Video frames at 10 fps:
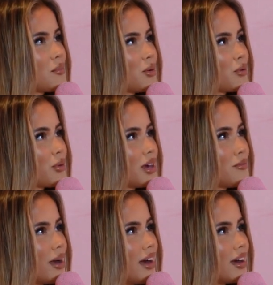We
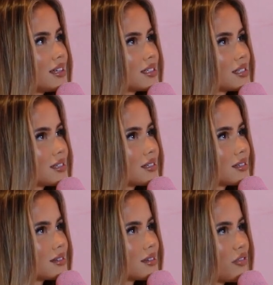met,
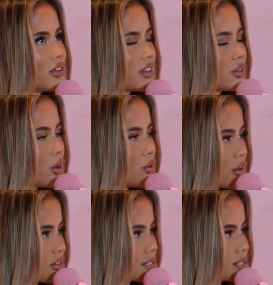I feel like the Gold
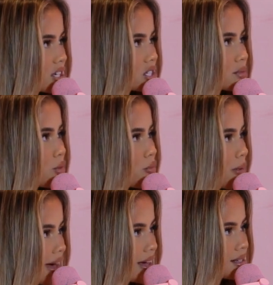Coast is such a small
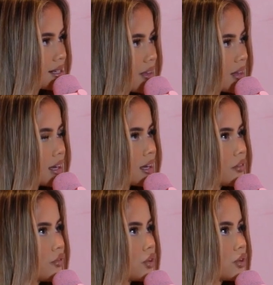place. I think
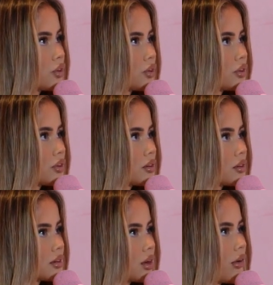if you
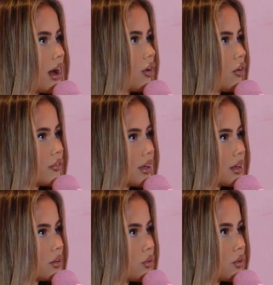go out
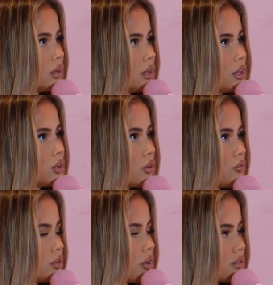often or, you know, if
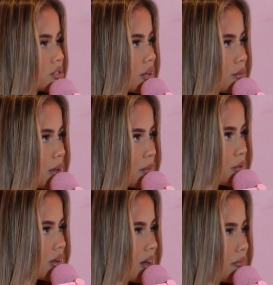you know certain people,
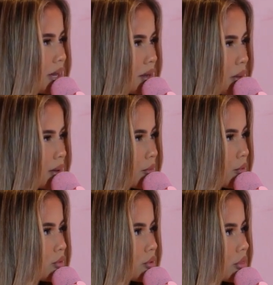you kind of meet
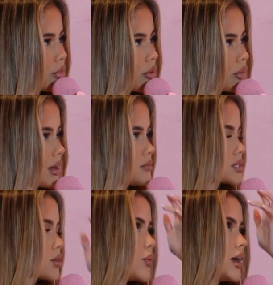people through them.
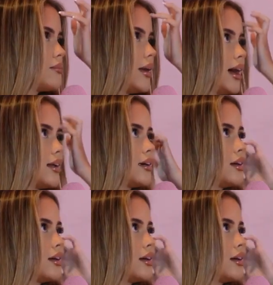So we met,